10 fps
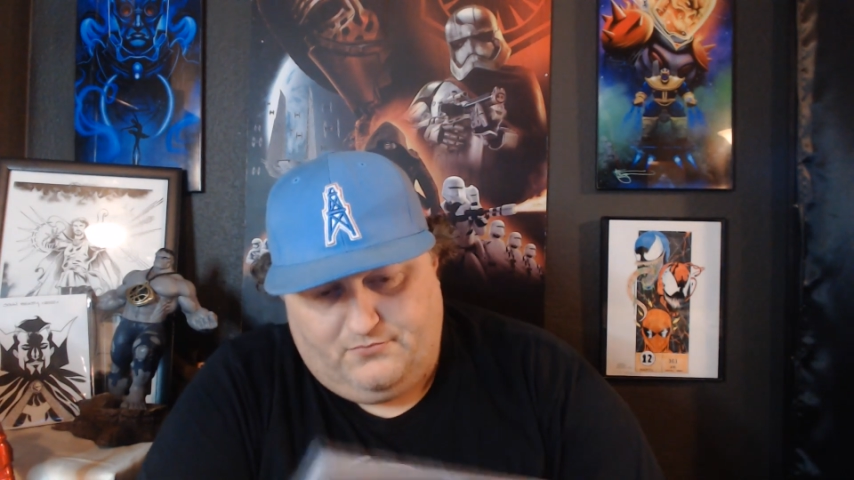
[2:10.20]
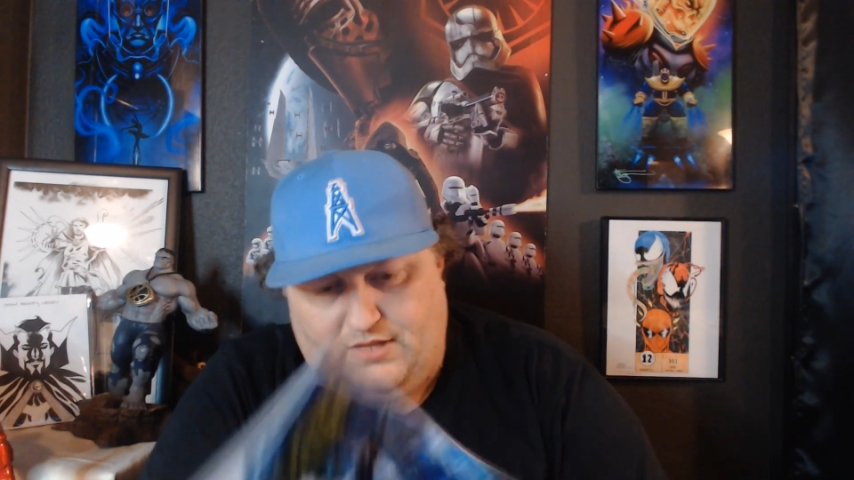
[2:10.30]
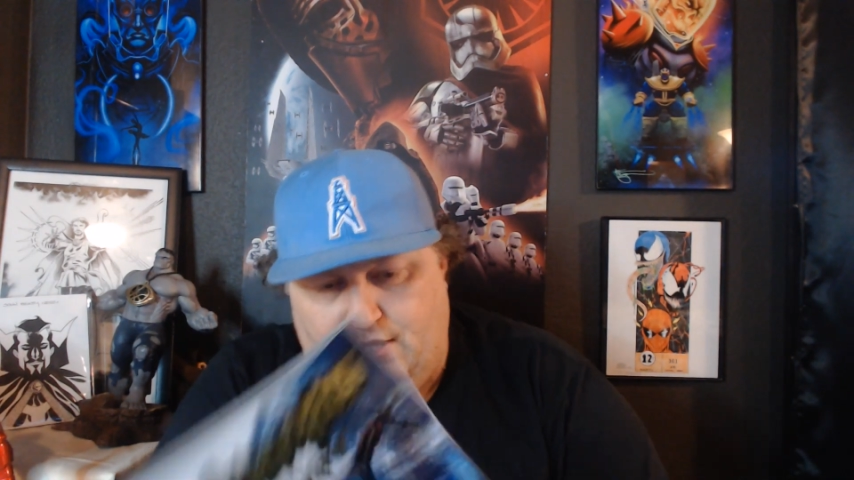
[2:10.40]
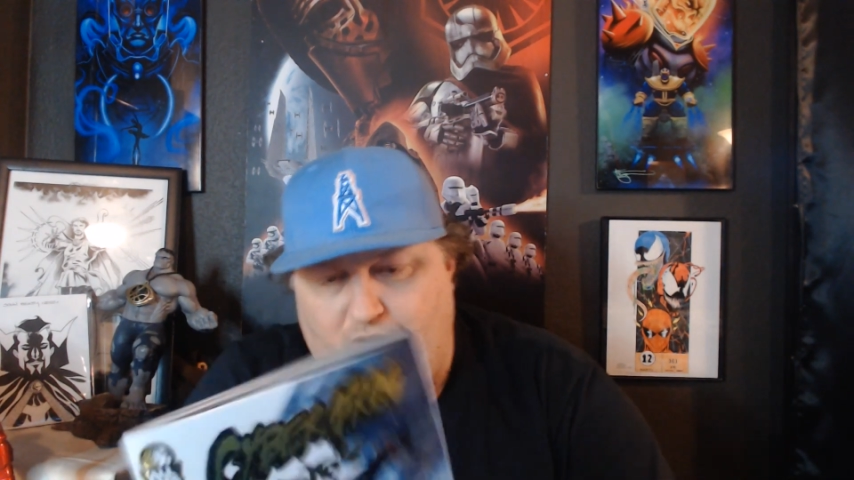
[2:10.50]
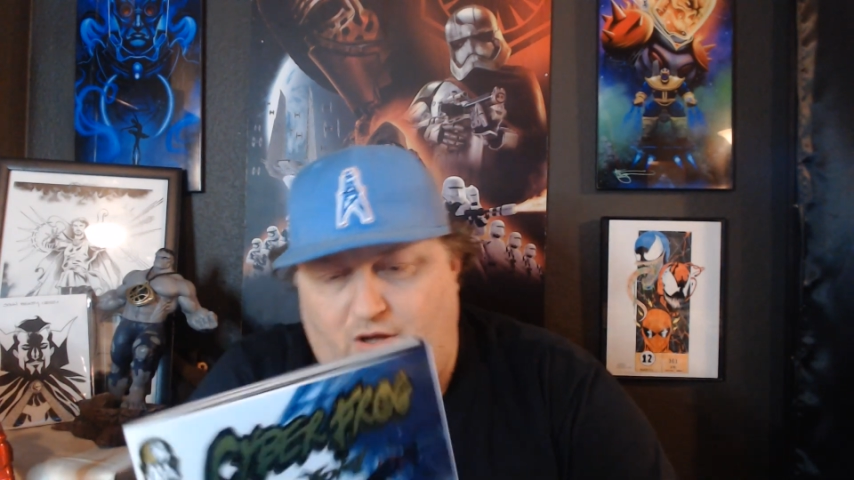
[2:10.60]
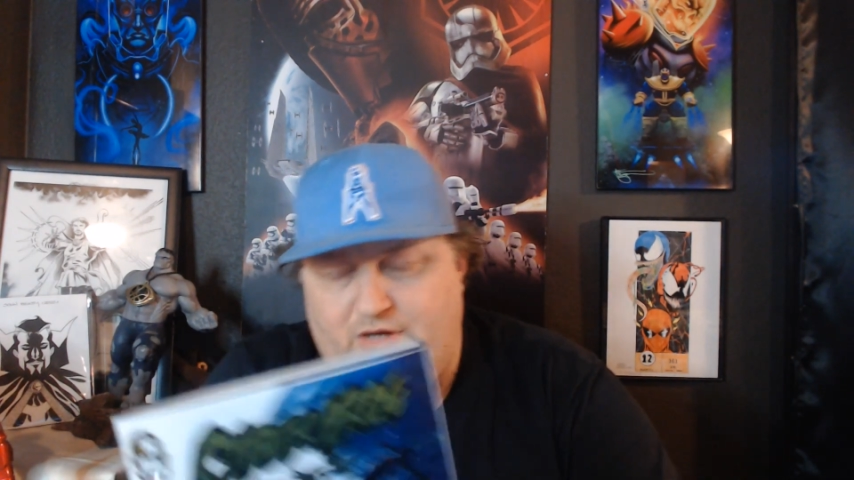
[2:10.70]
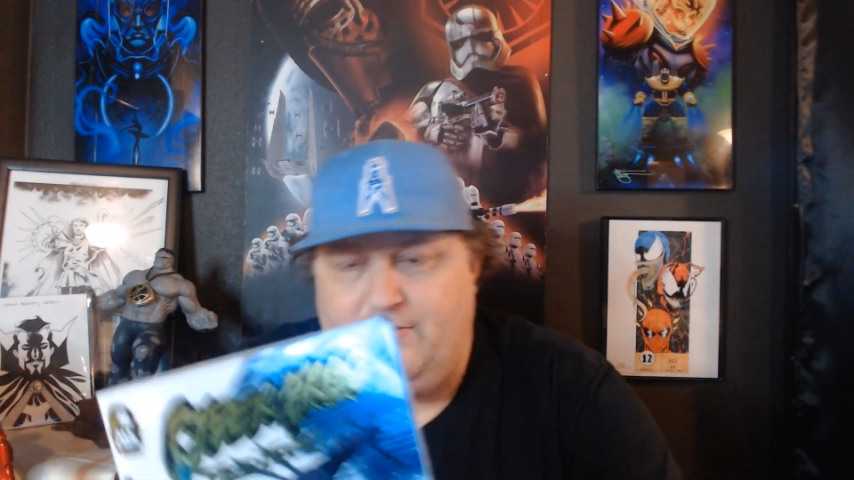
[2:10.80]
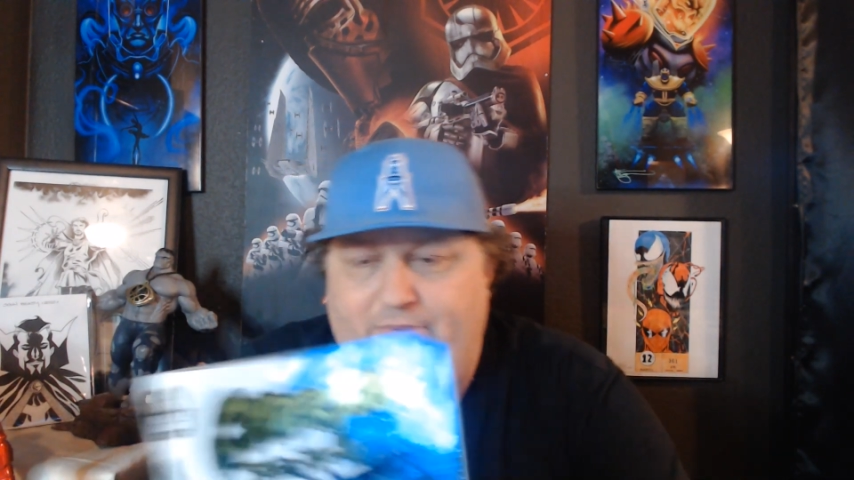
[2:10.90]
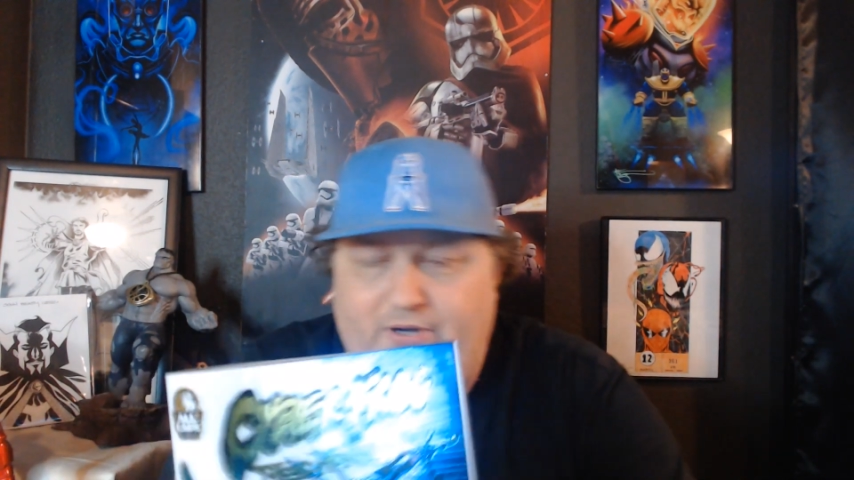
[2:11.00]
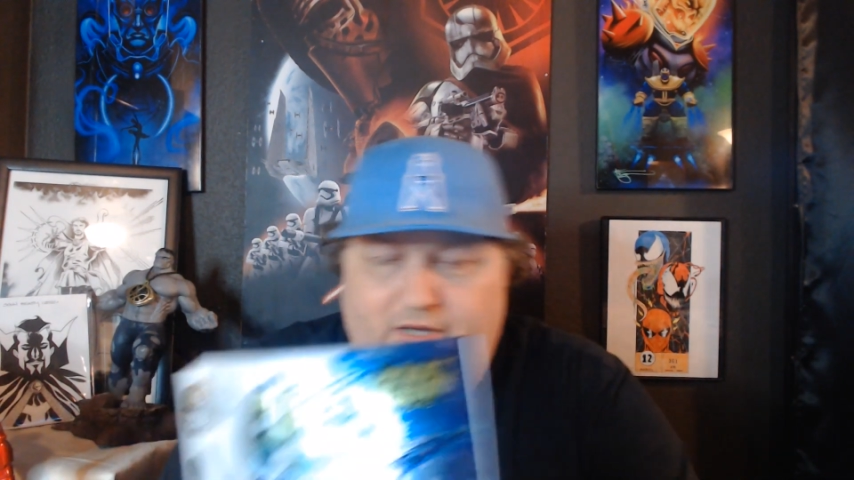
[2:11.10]
And on to the
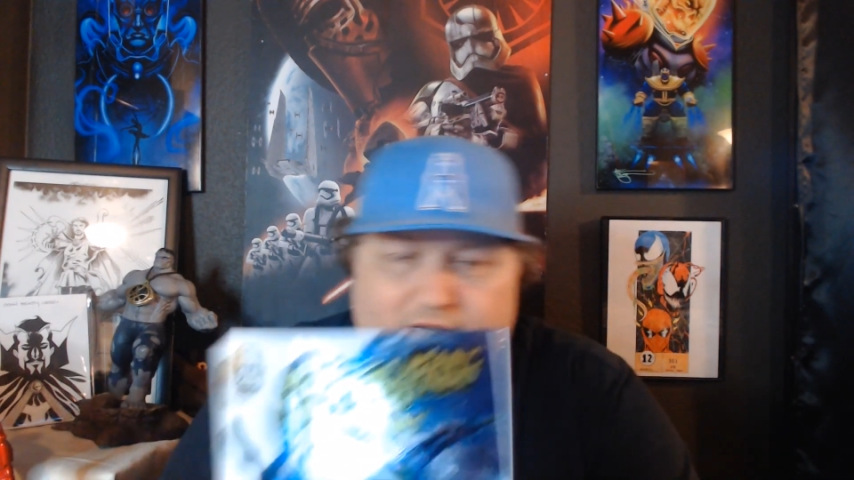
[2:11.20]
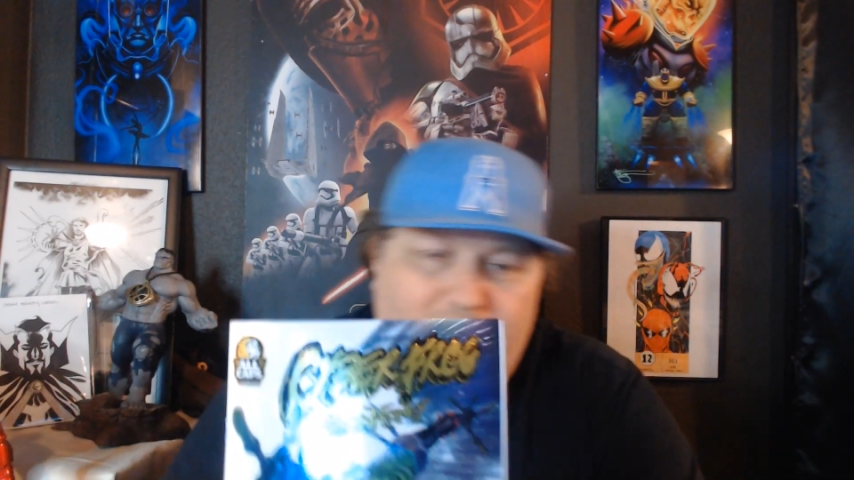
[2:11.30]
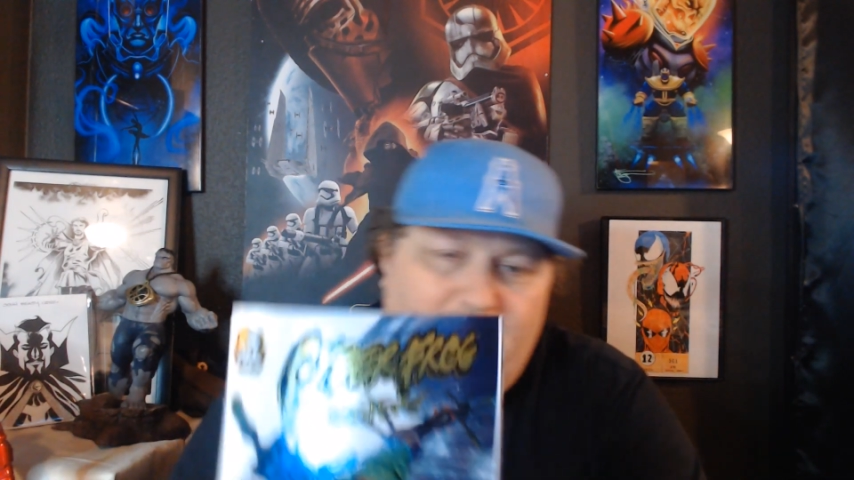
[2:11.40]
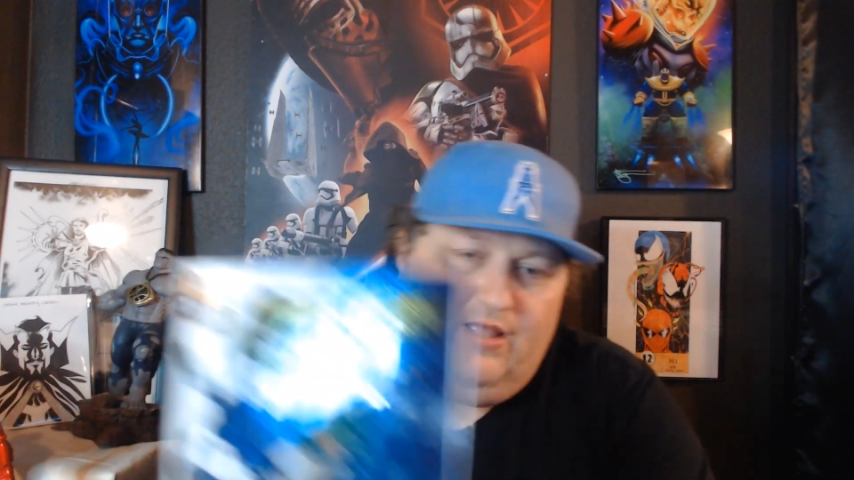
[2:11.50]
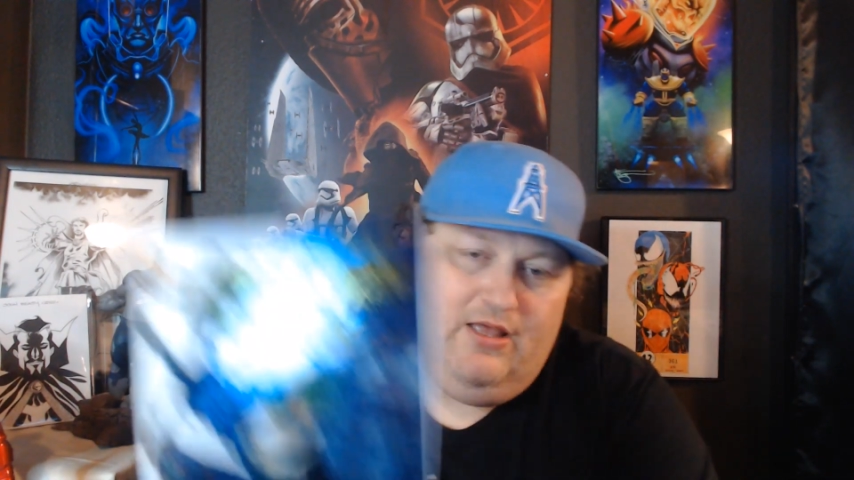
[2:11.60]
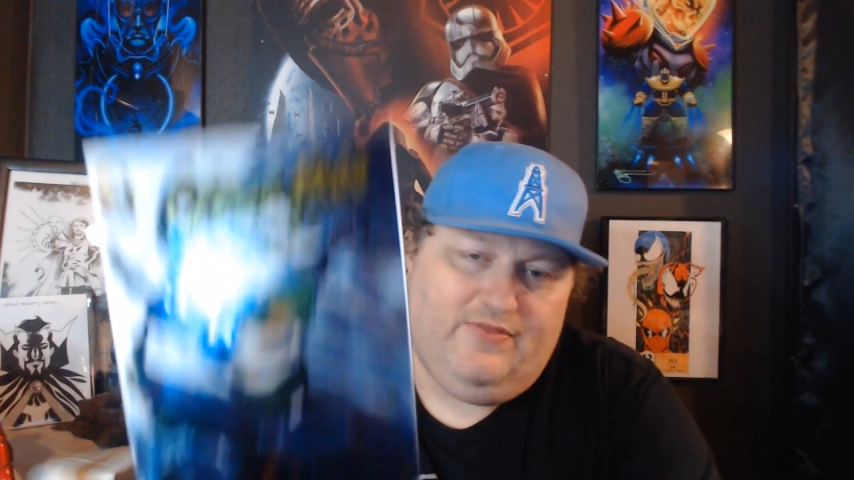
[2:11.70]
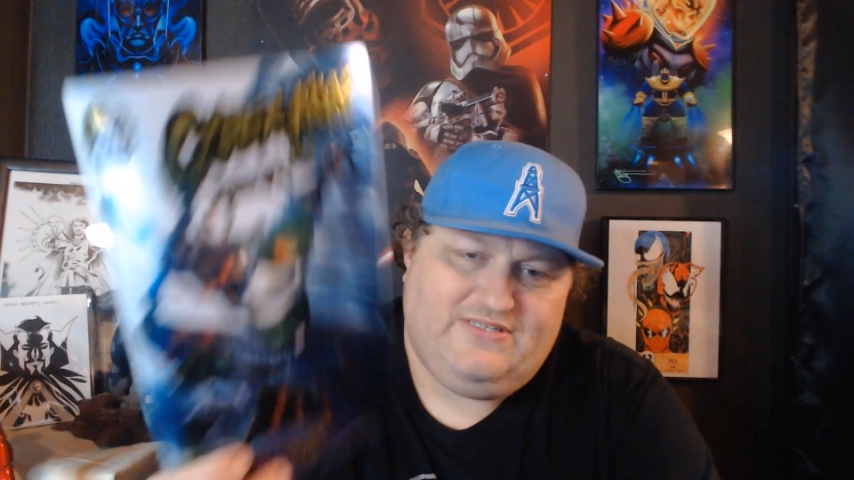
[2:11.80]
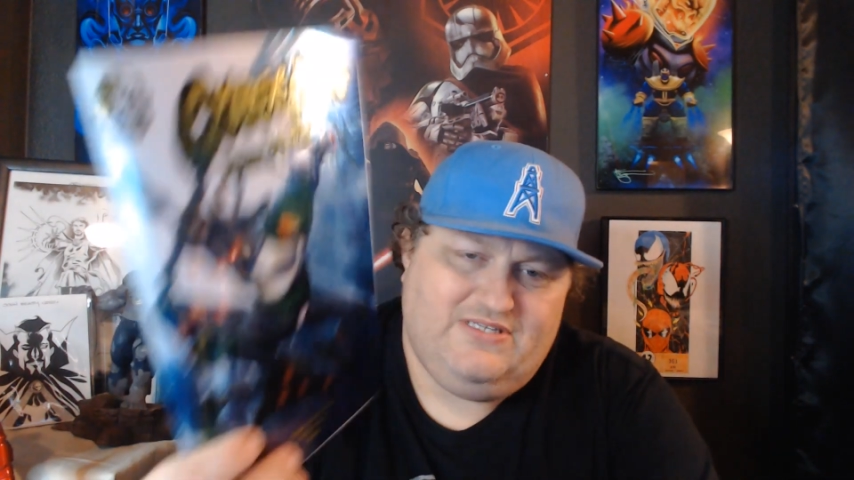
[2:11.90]
book. This